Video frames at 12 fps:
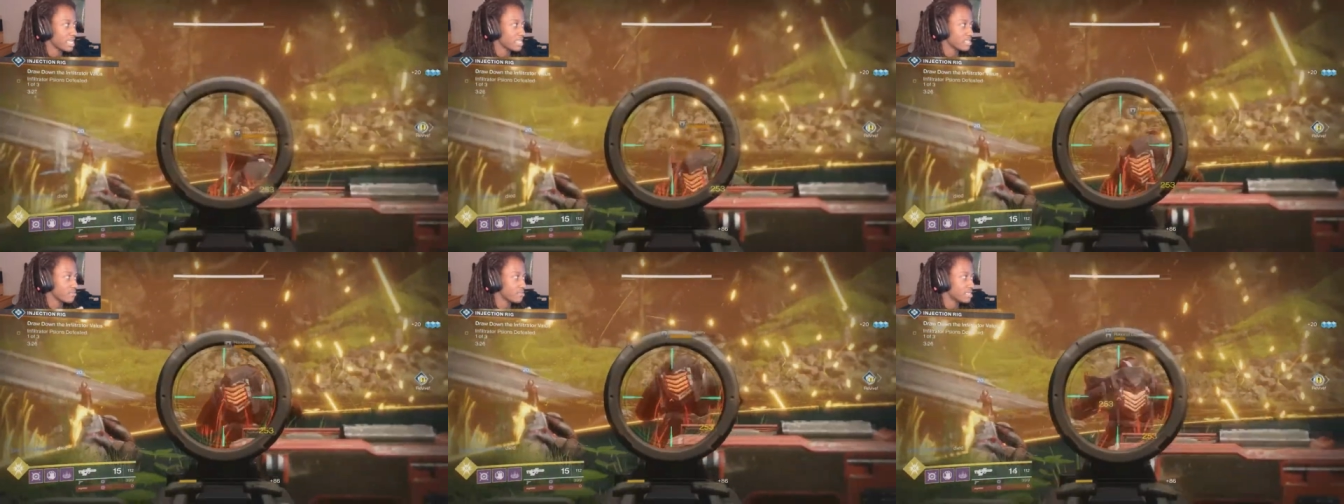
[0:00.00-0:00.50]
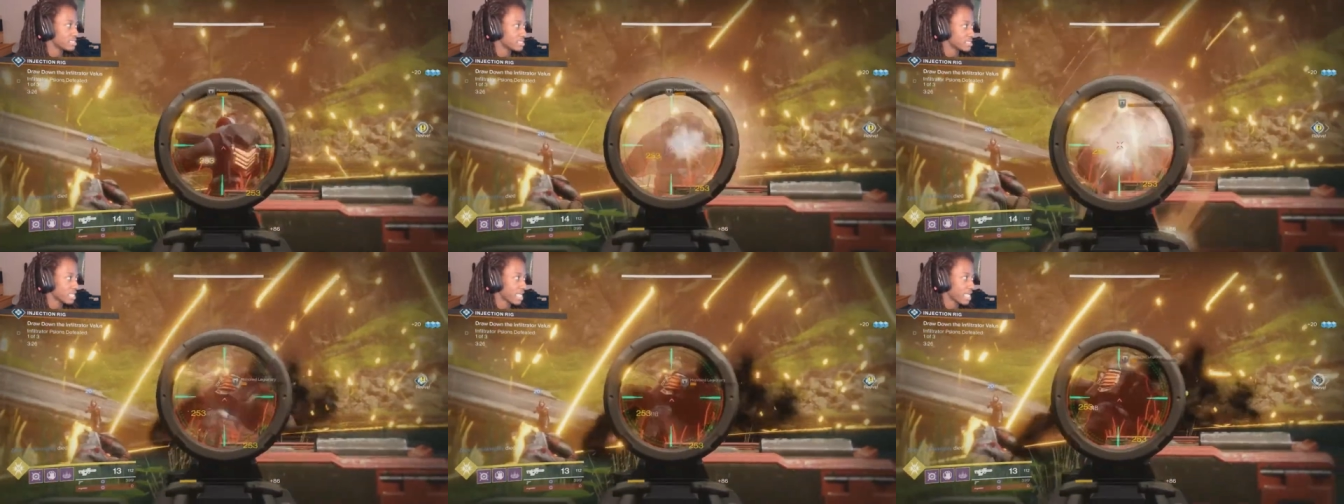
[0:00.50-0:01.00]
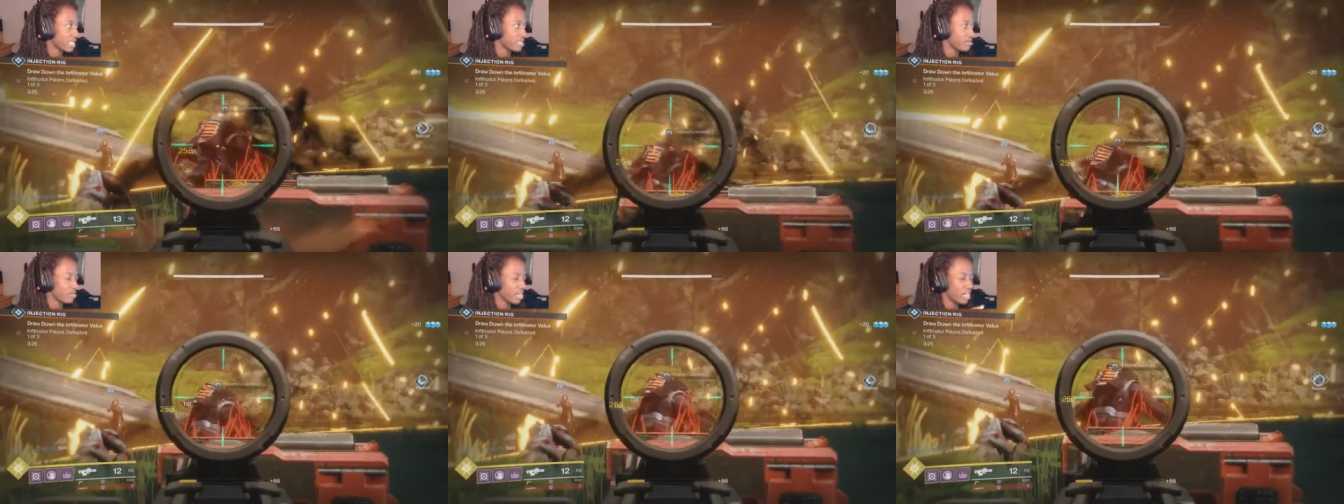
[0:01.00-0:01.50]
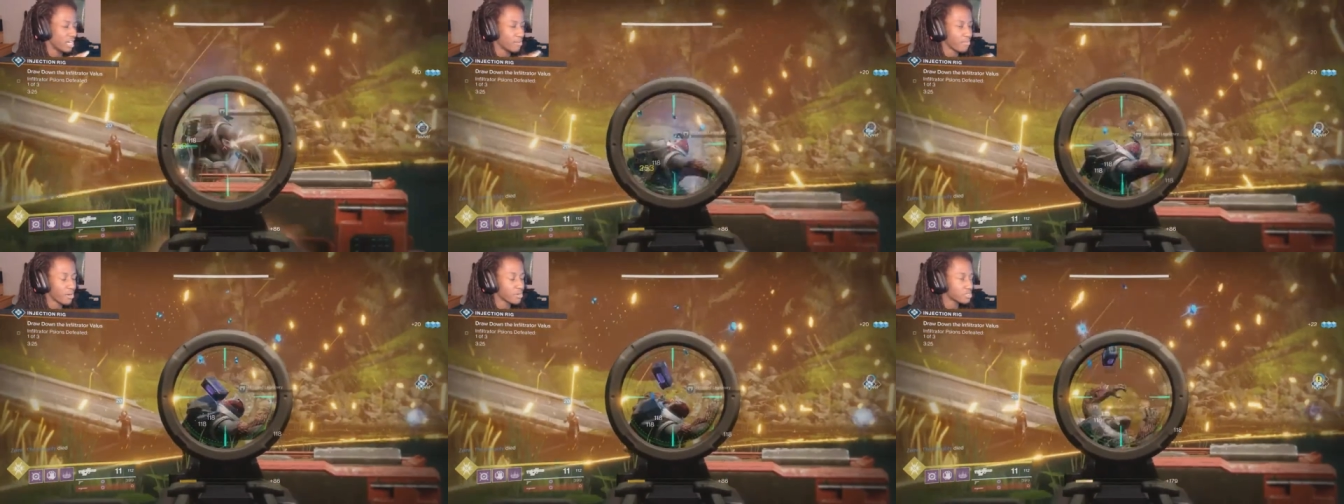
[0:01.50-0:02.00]
it emits a uh,
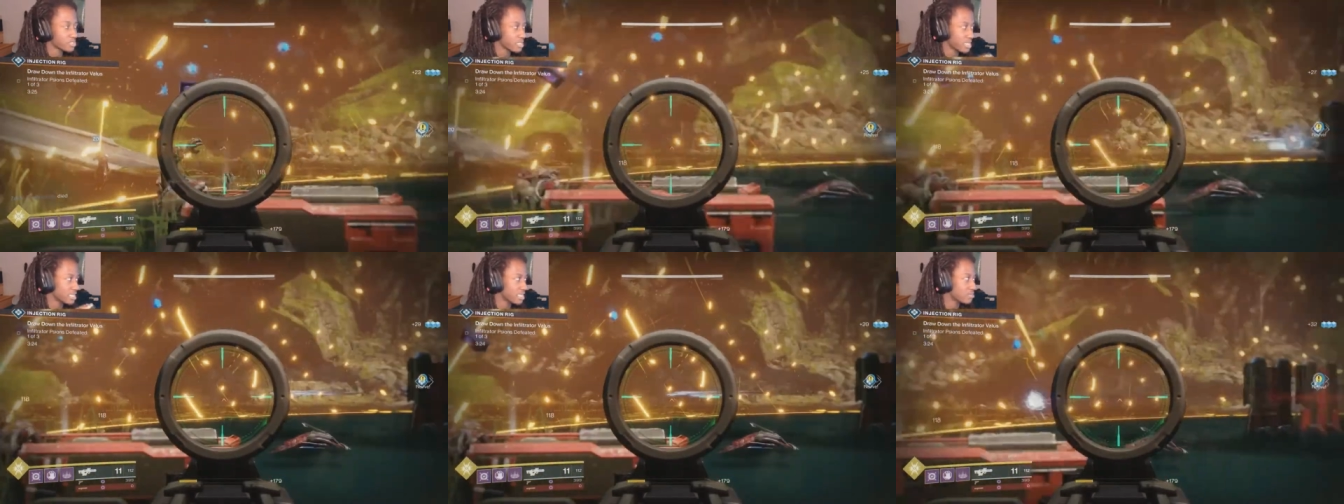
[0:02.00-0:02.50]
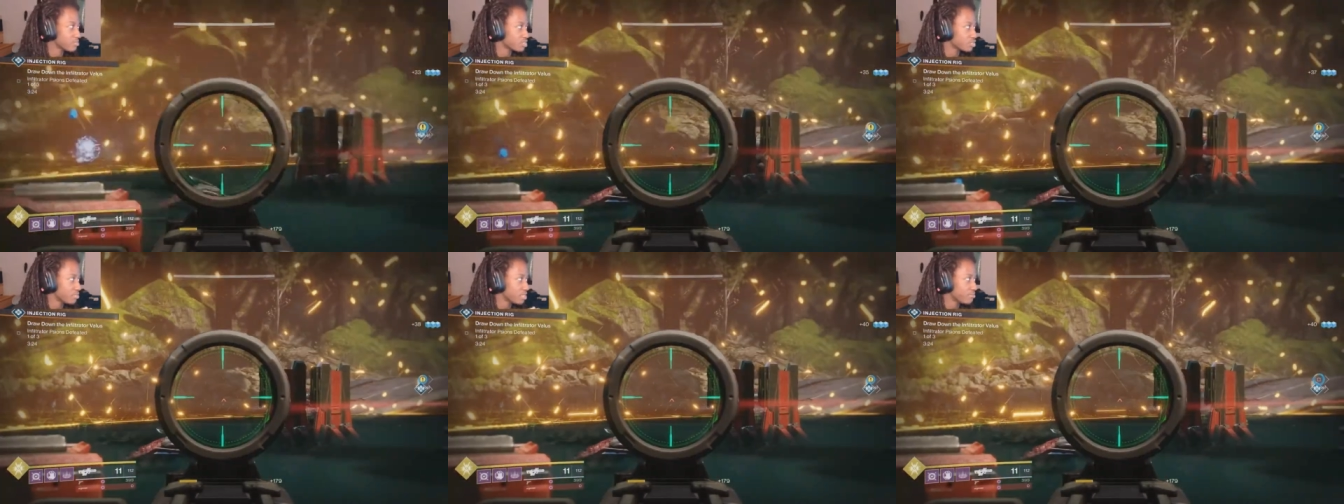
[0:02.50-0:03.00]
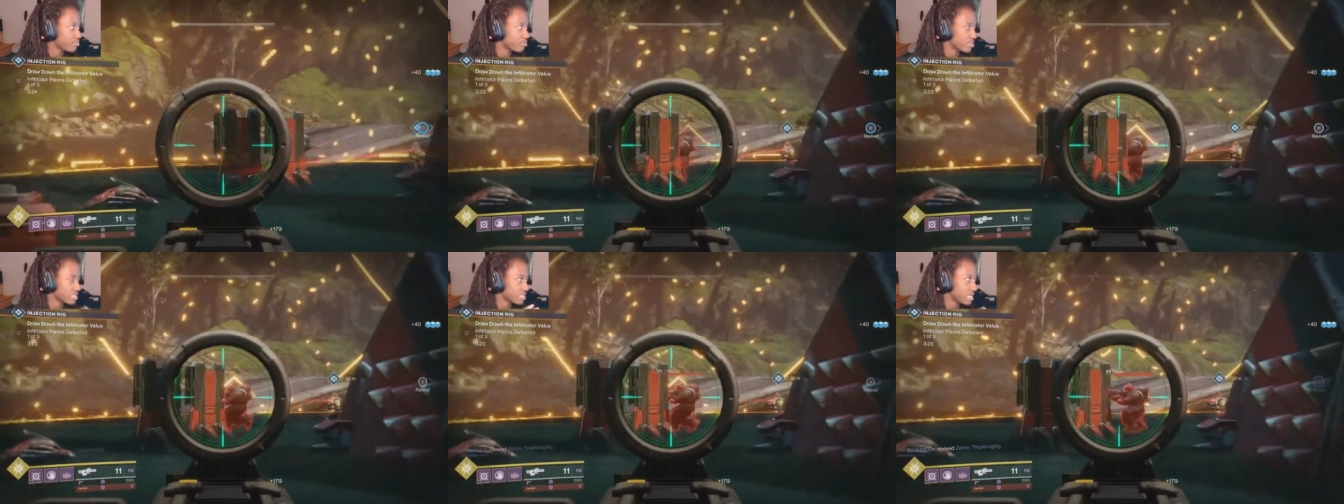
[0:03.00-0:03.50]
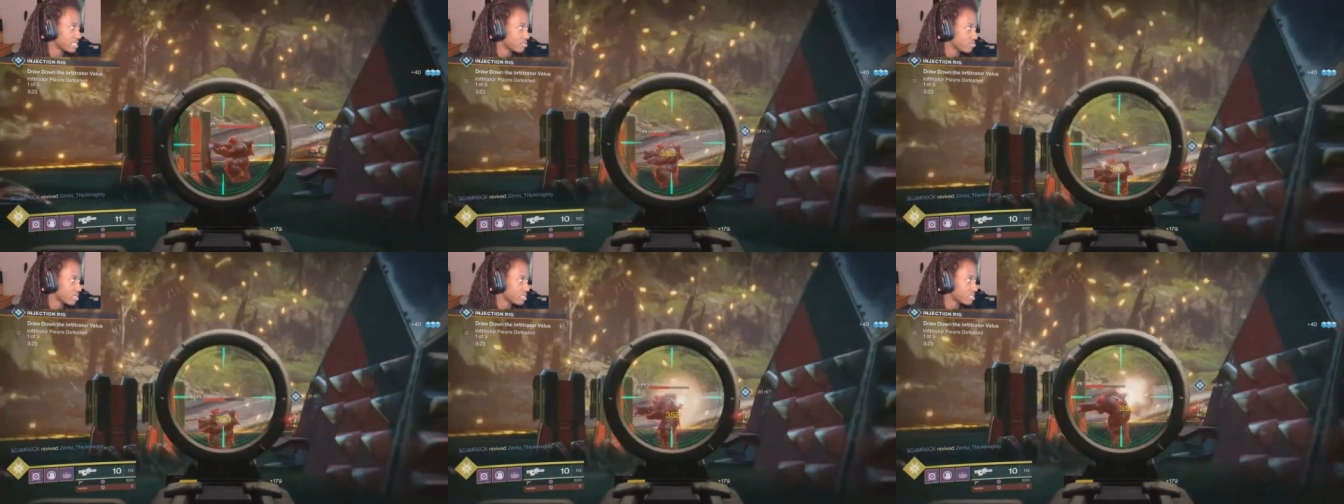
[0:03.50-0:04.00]
pulse that damages people inside the
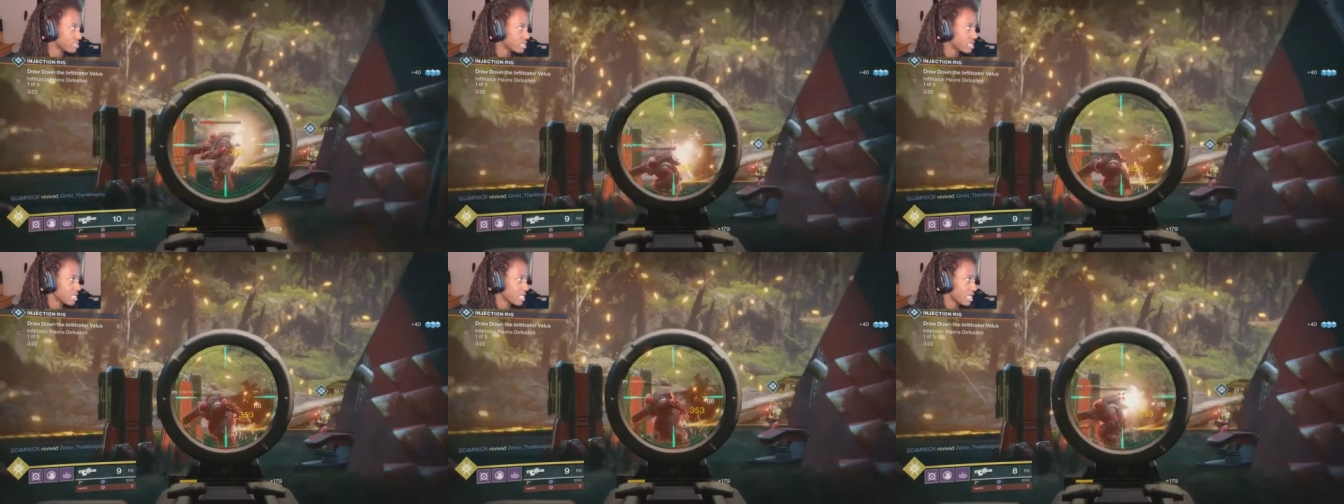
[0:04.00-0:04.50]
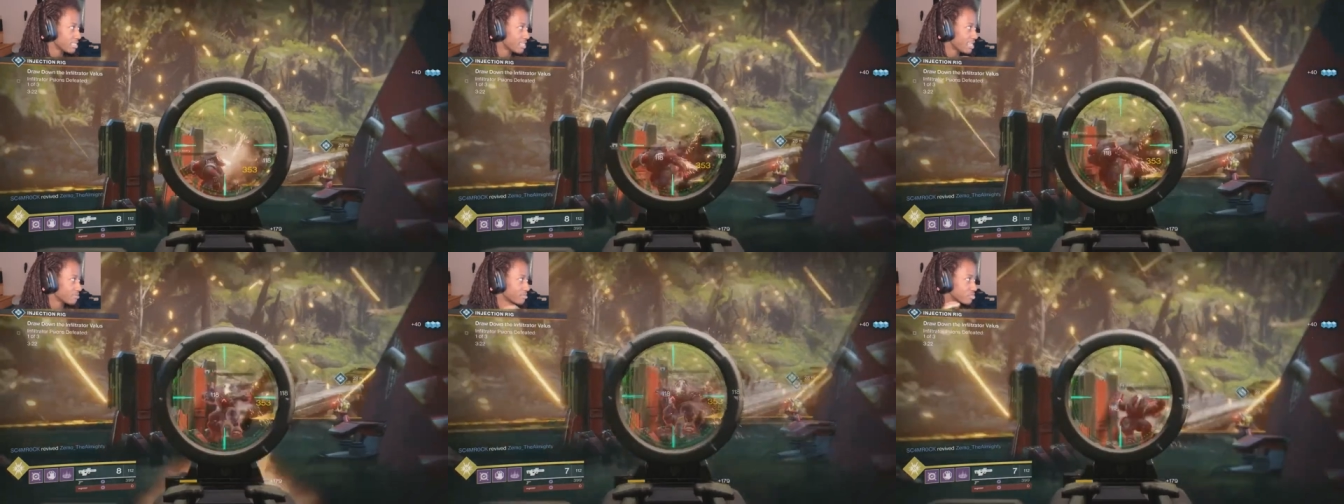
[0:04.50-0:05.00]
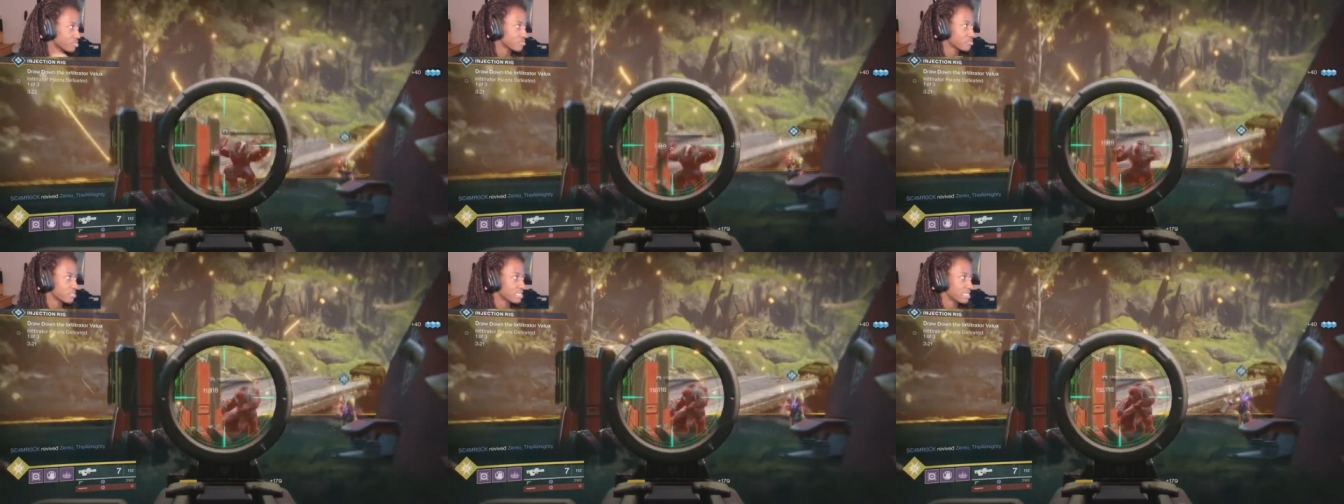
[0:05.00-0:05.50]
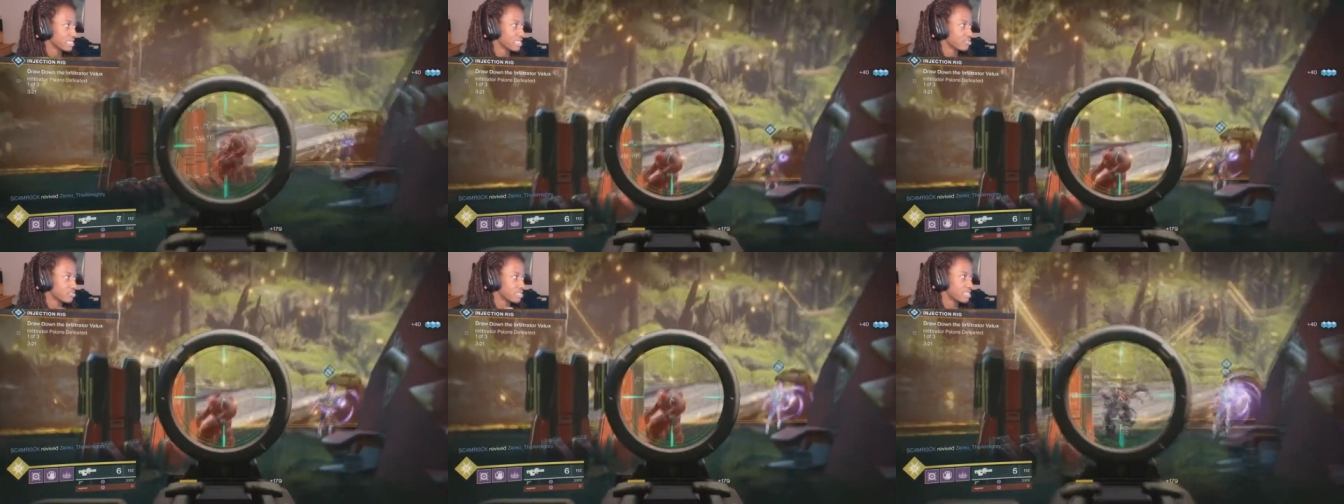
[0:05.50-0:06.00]
radius. And you have your Storm Grenade,
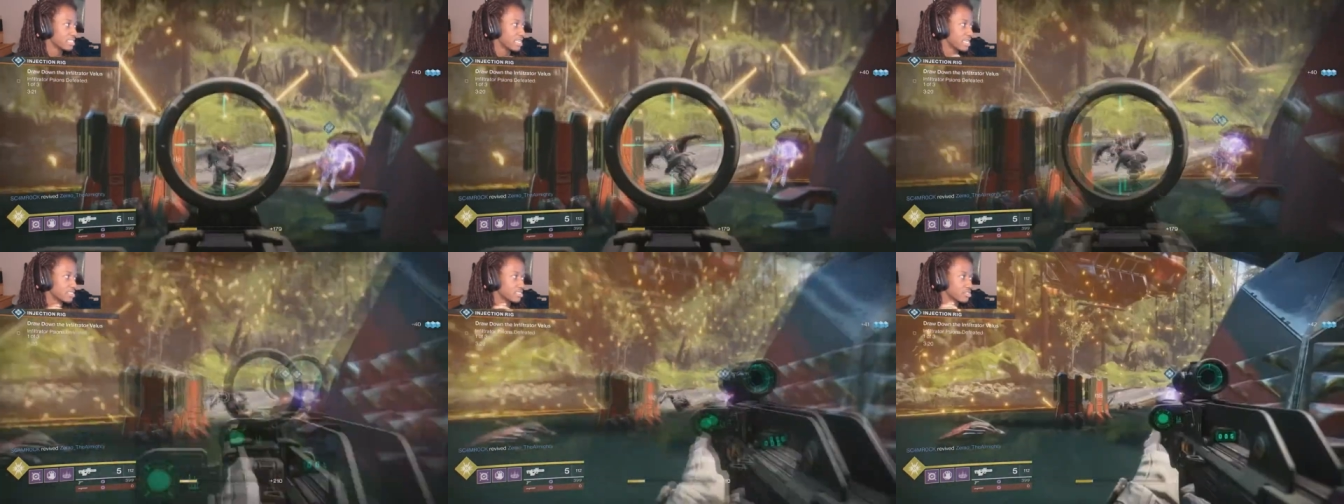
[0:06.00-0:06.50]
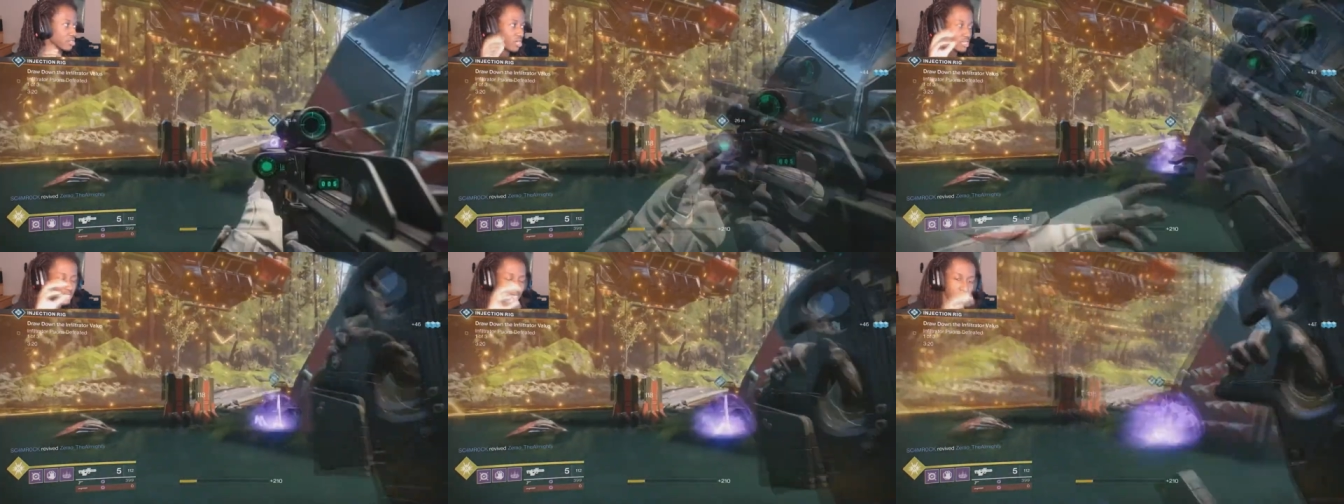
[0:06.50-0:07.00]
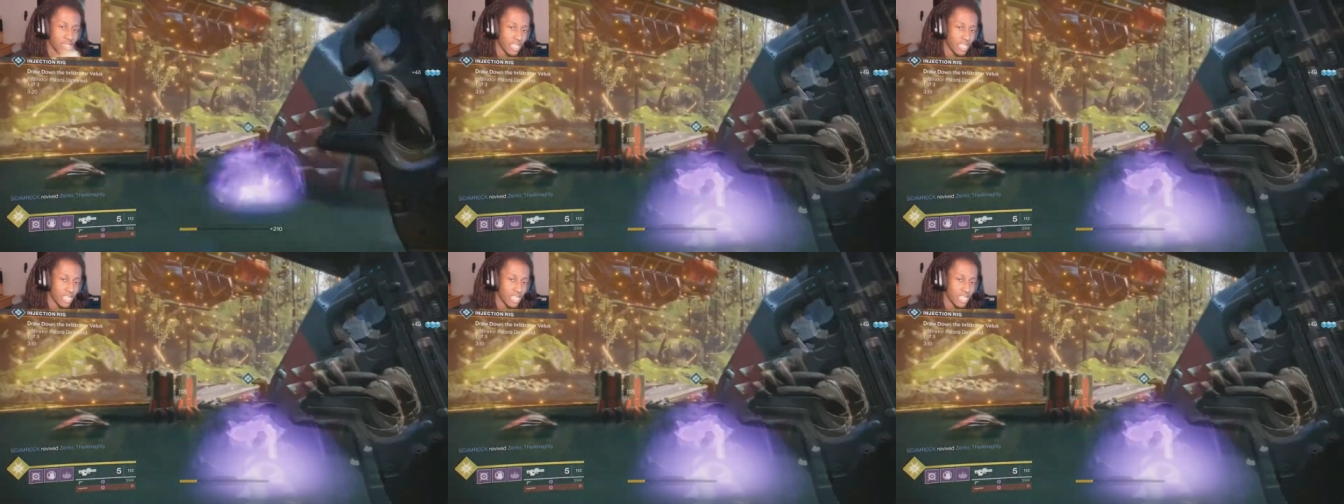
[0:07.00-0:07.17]
a grenade that calls down